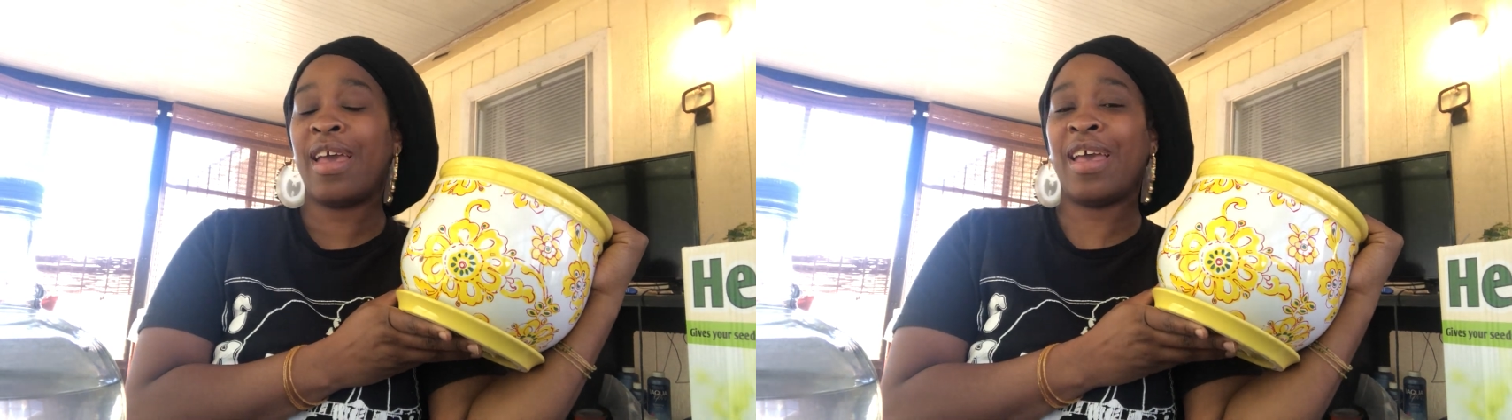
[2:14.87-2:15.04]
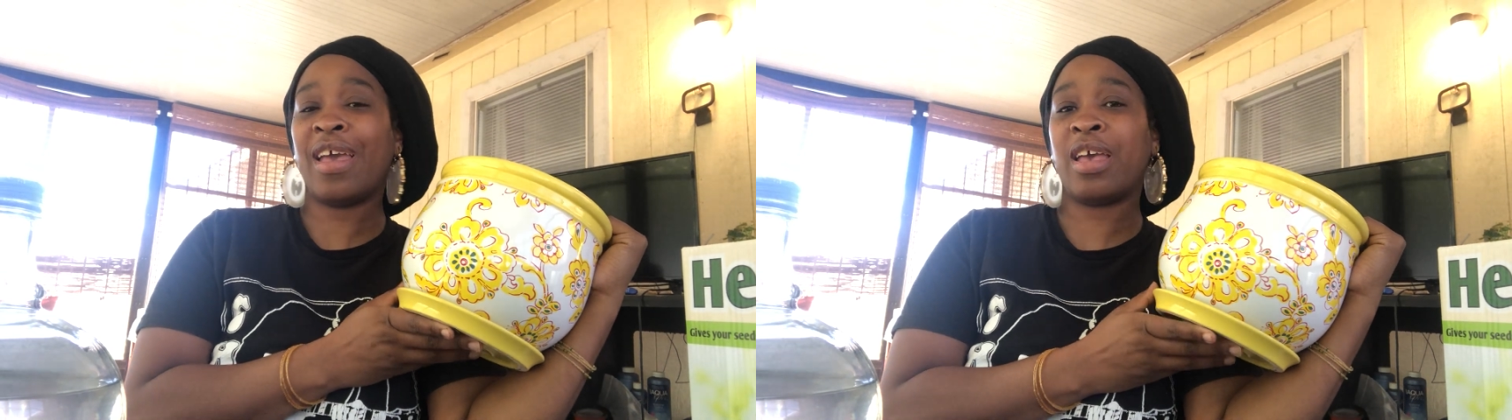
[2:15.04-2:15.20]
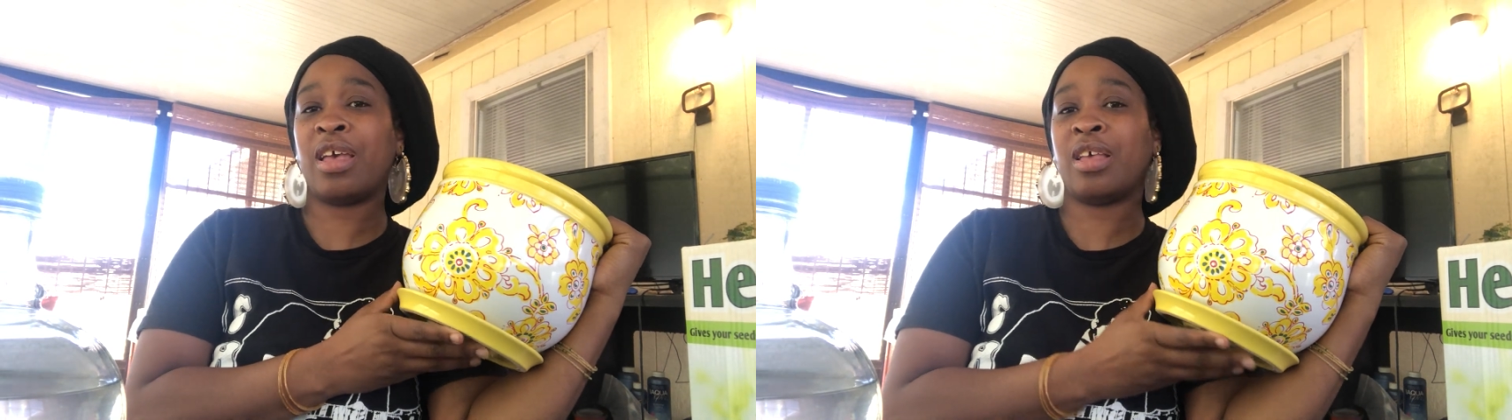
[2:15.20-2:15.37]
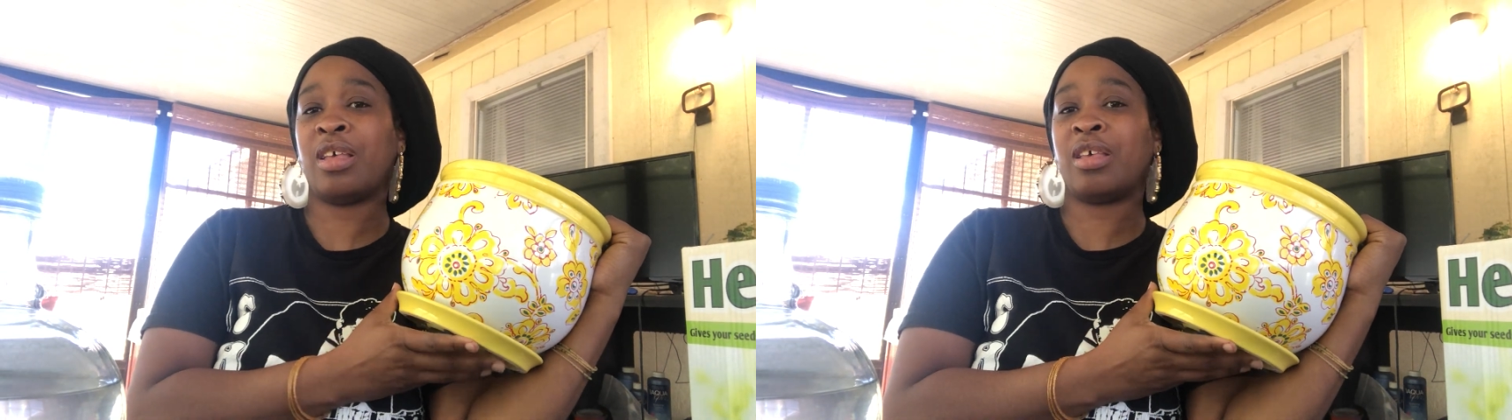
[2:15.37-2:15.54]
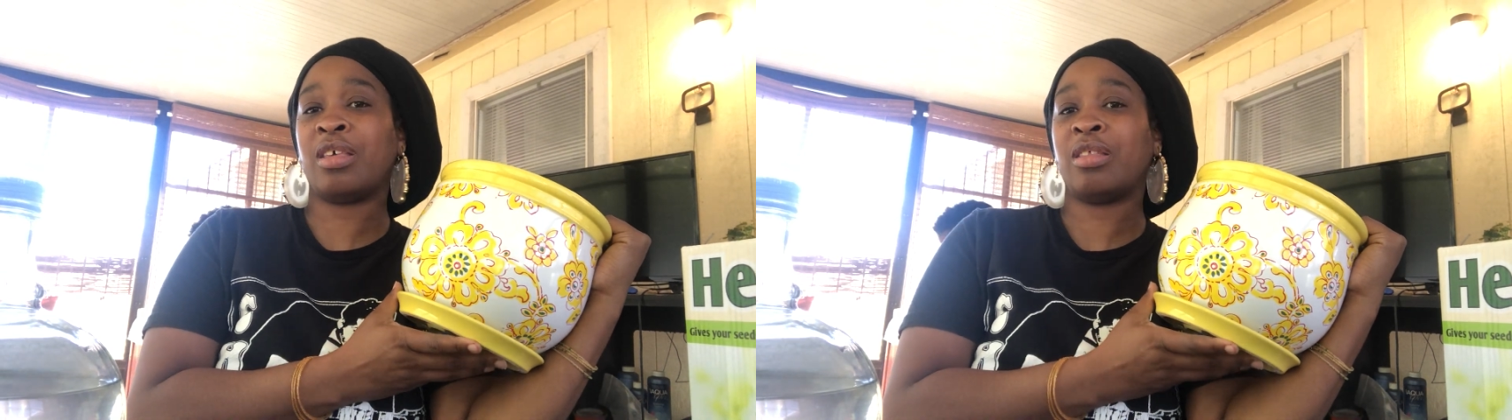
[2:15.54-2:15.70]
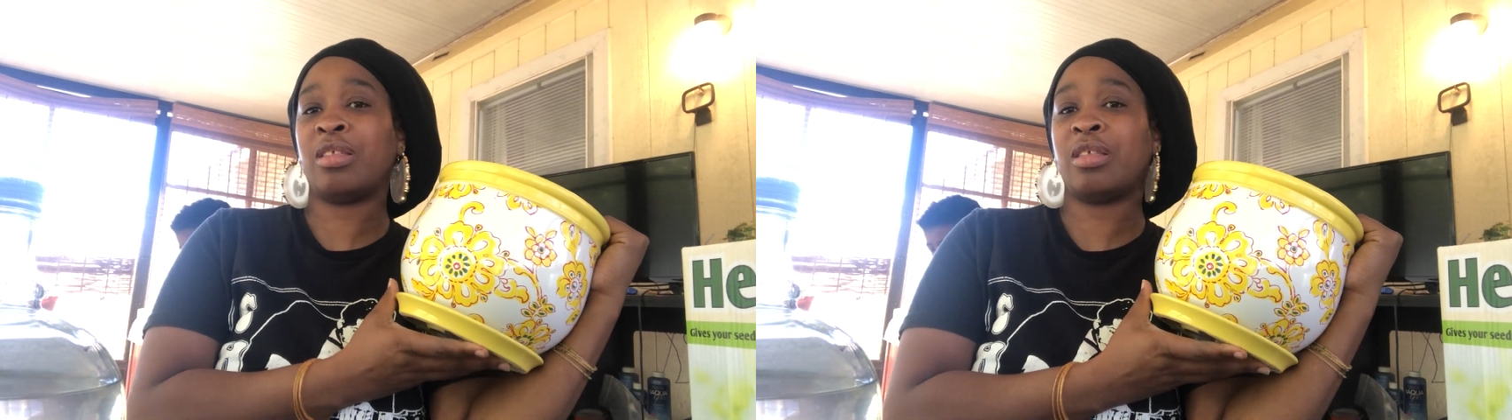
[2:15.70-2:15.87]

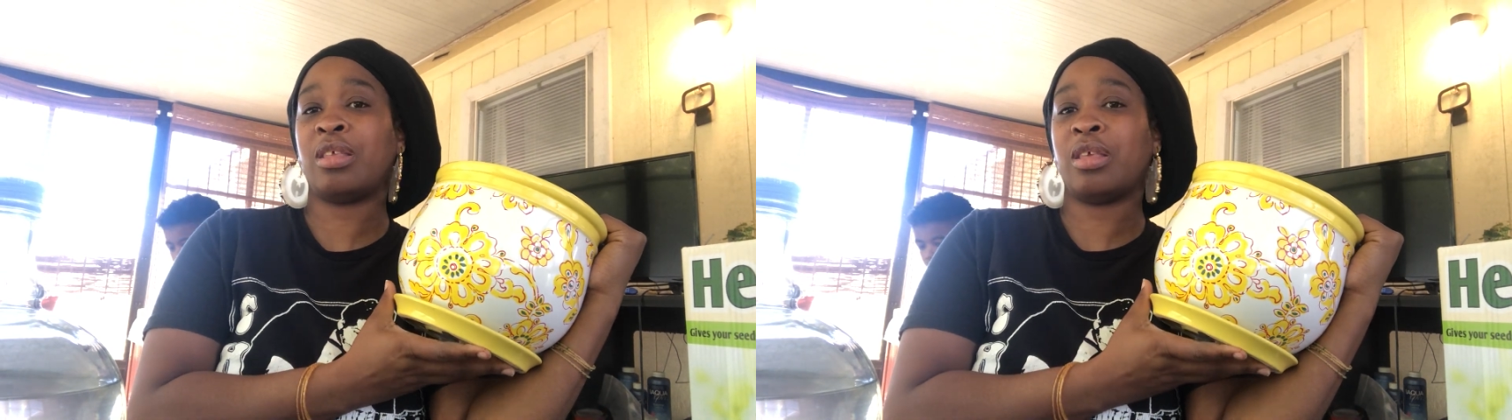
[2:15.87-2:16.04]
and